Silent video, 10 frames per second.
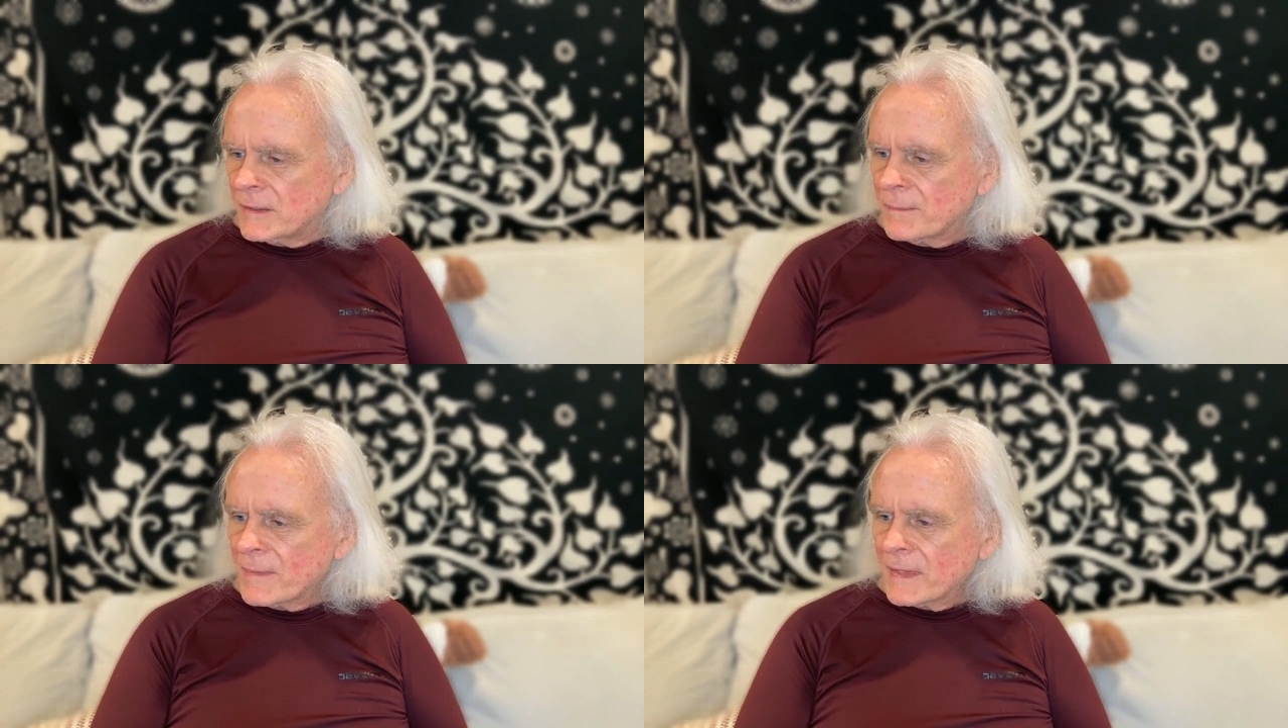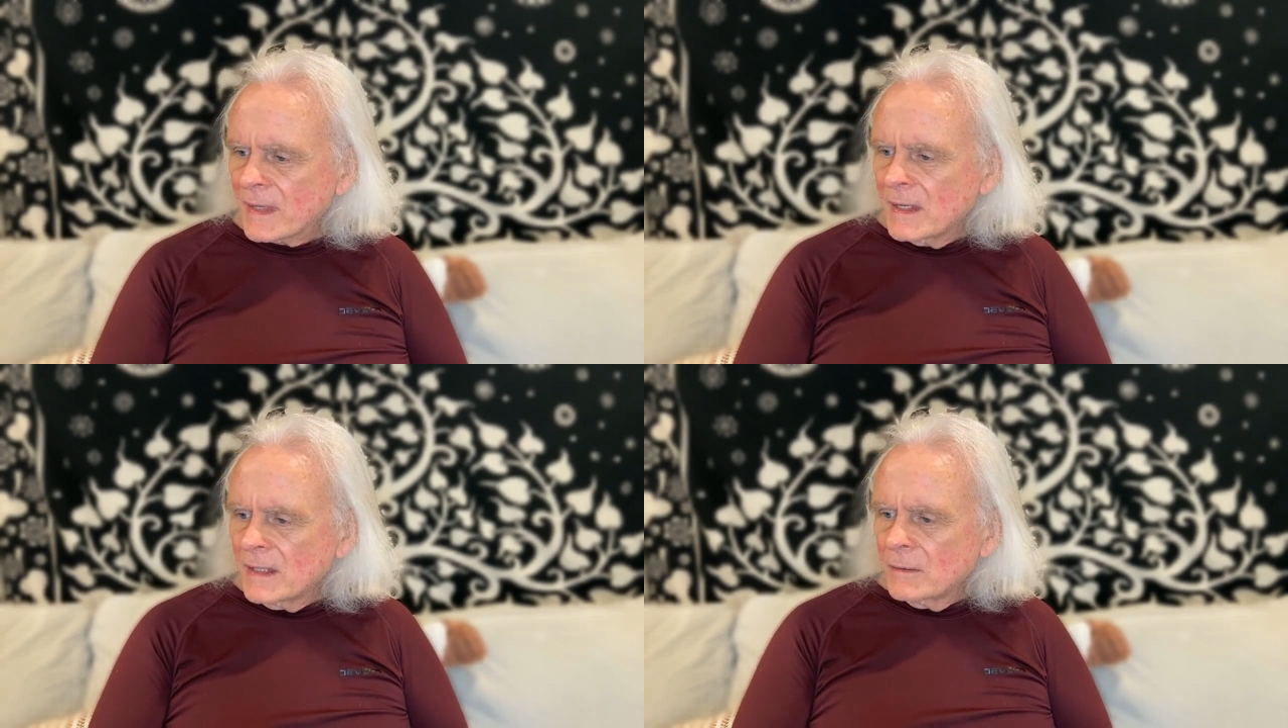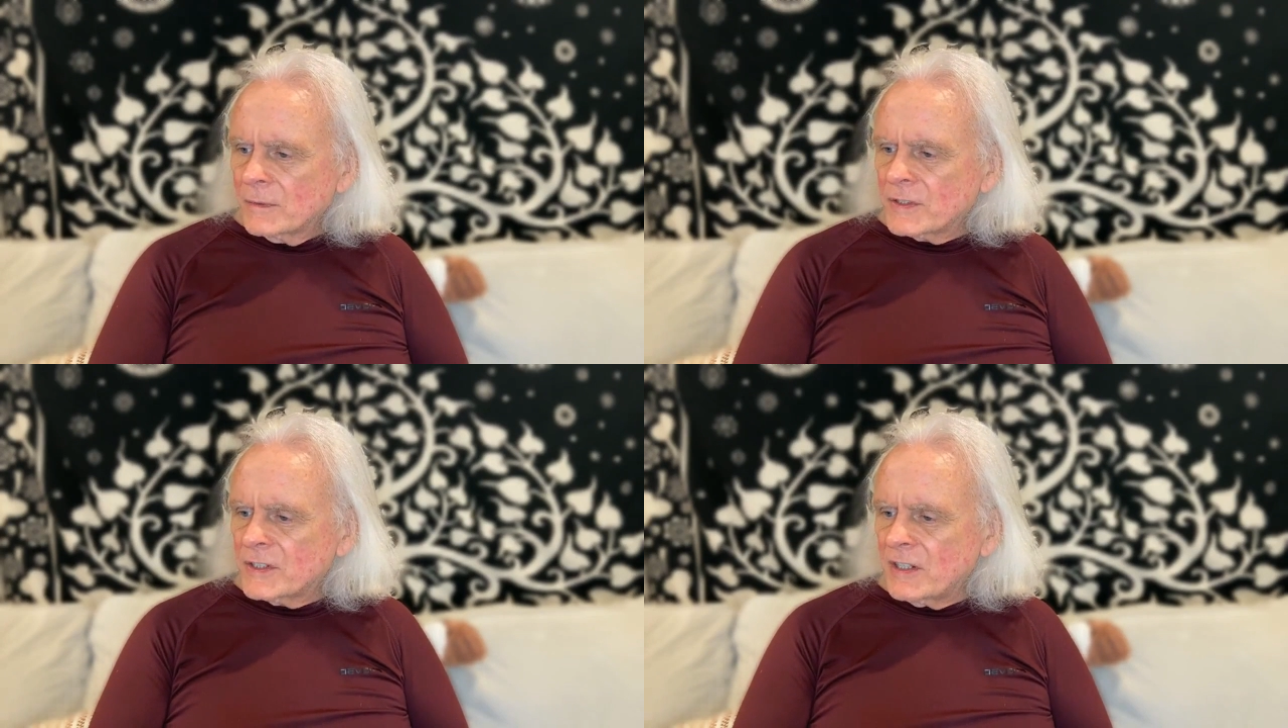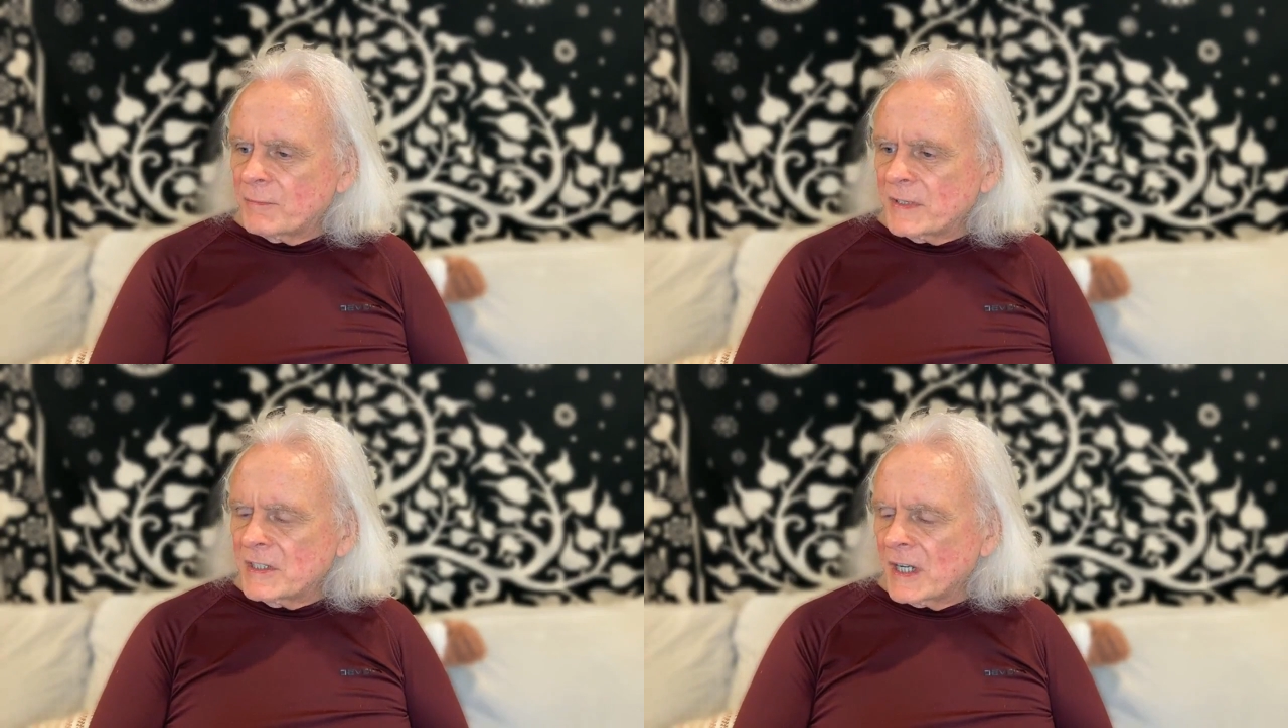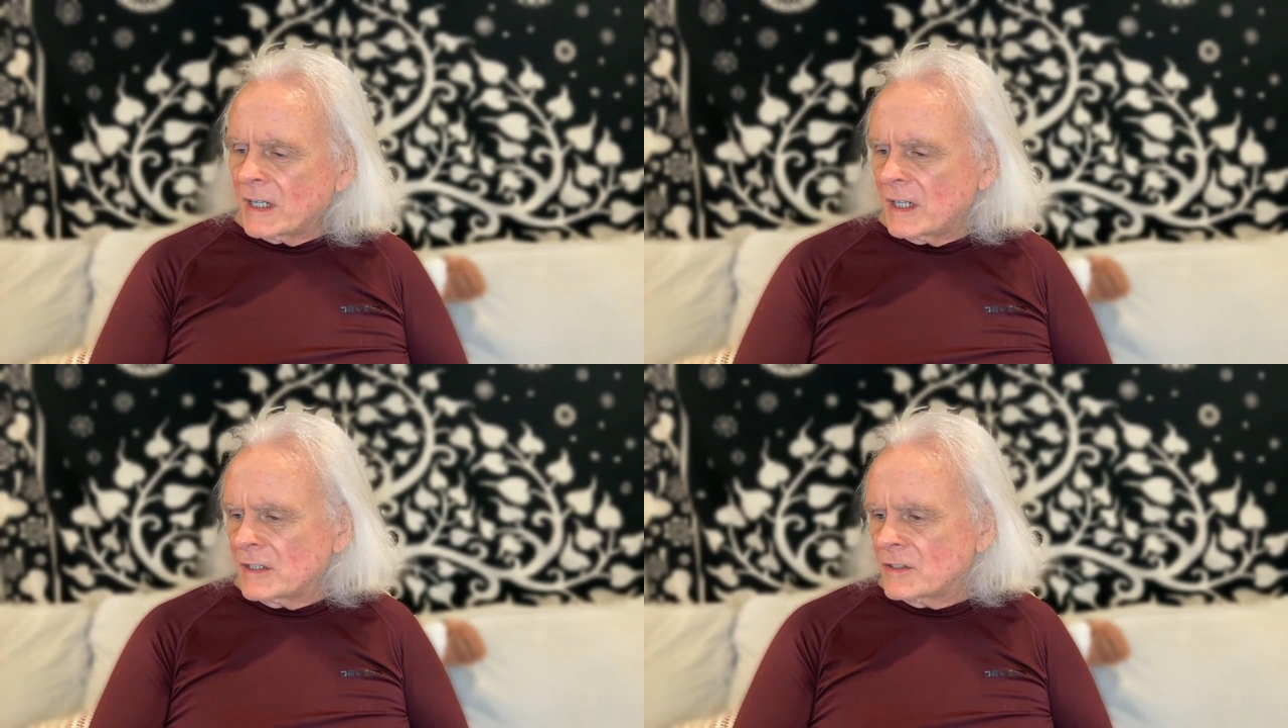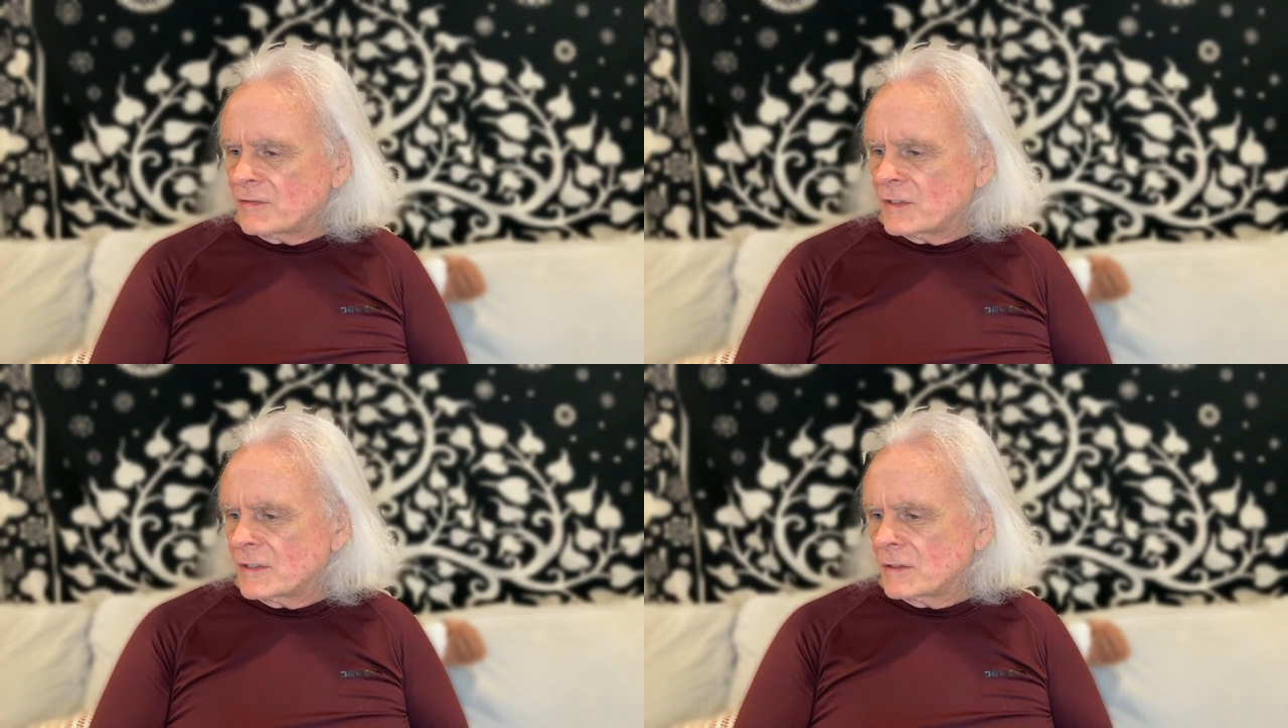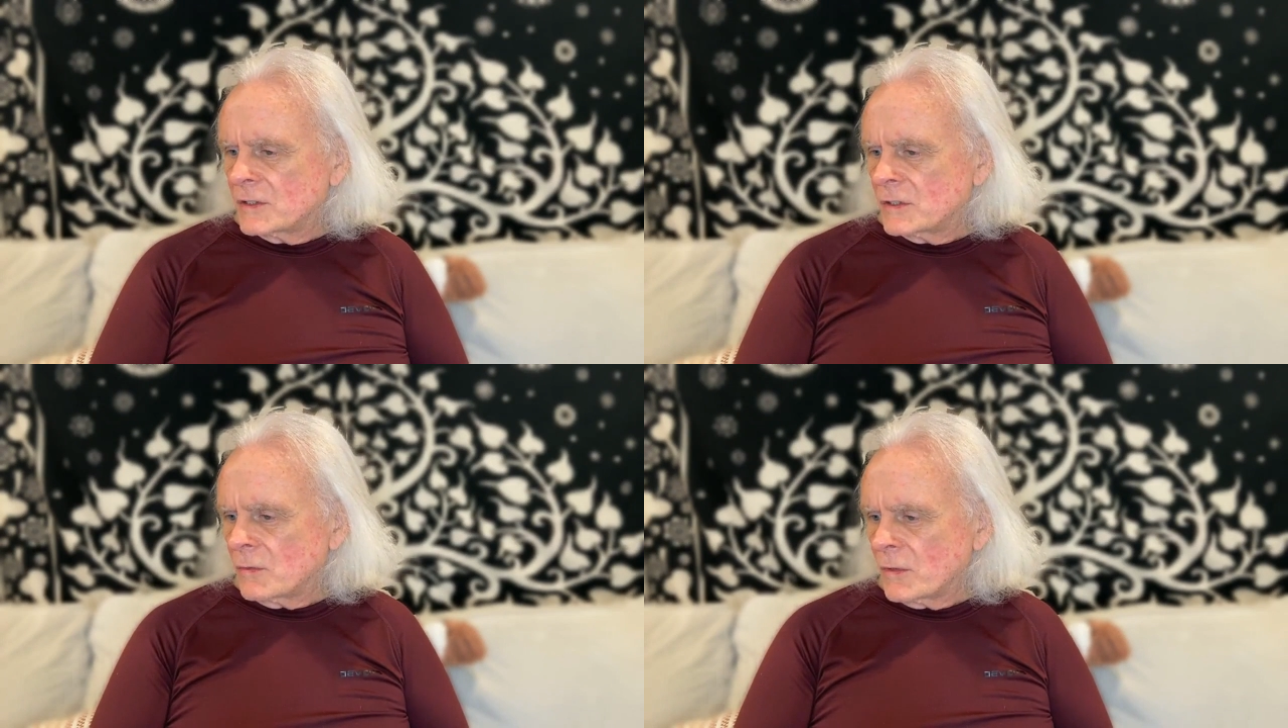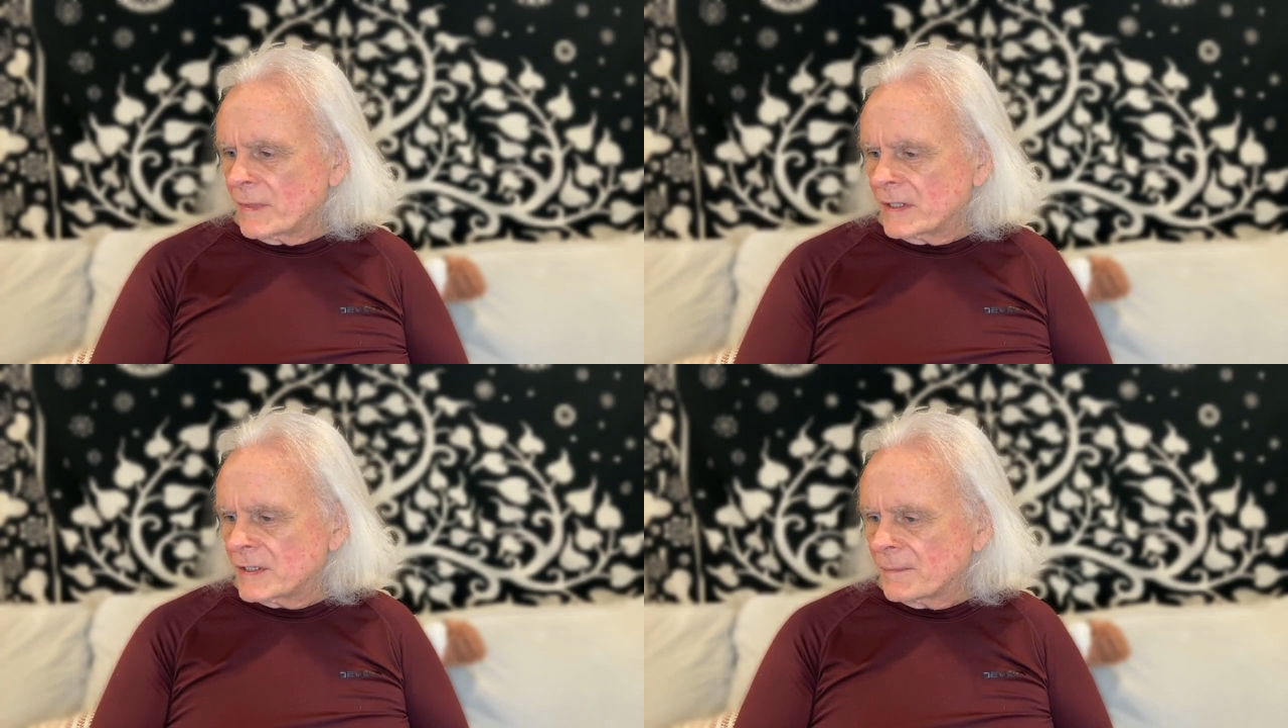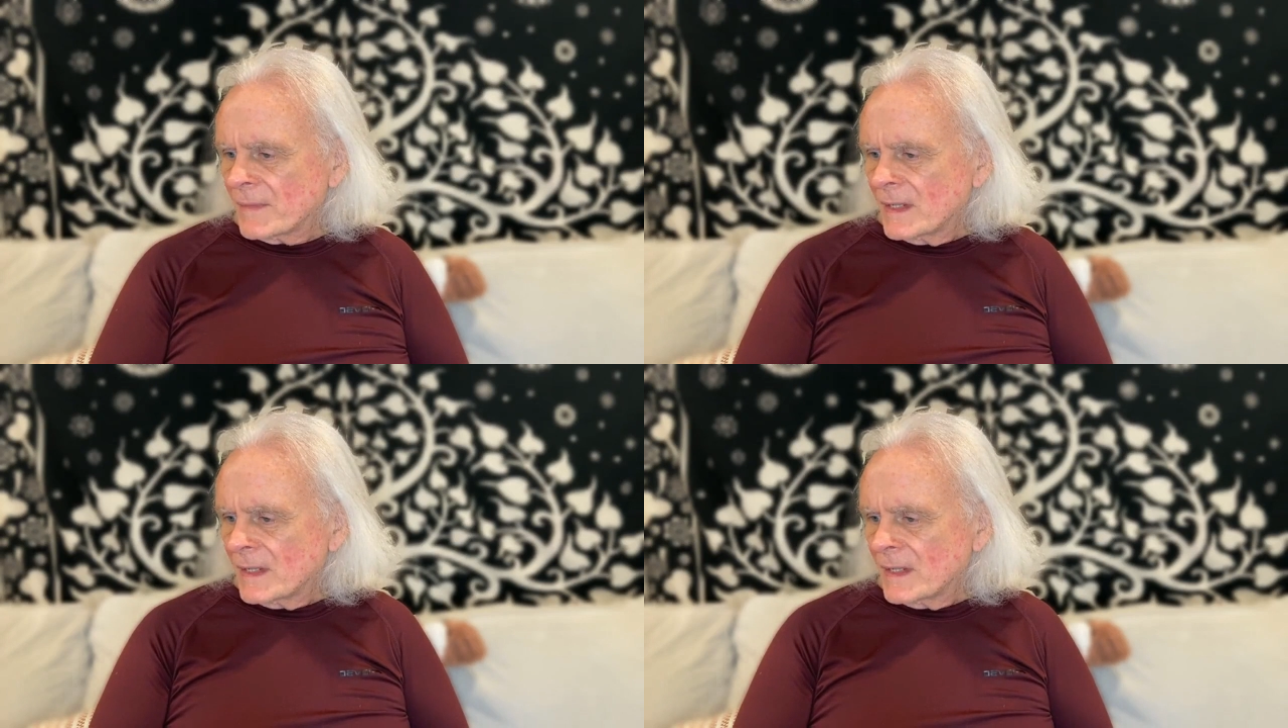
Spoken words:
It would have saved me decades of torment.